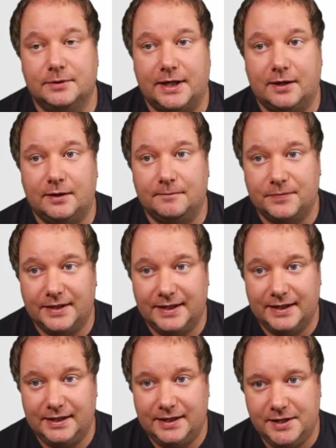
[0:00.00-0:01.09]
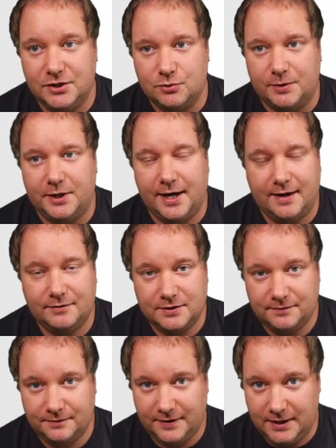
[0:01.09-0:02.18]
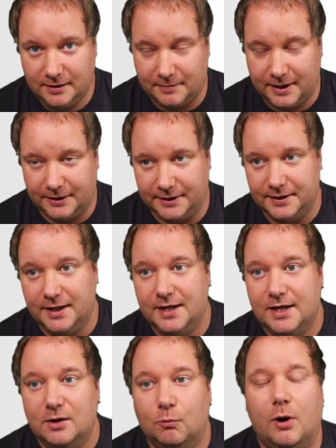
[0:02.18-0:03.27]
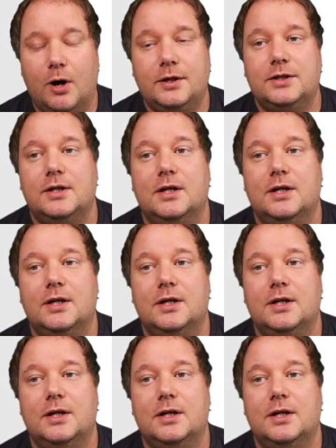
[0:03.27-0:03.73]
Now, here's where you have to think about it. What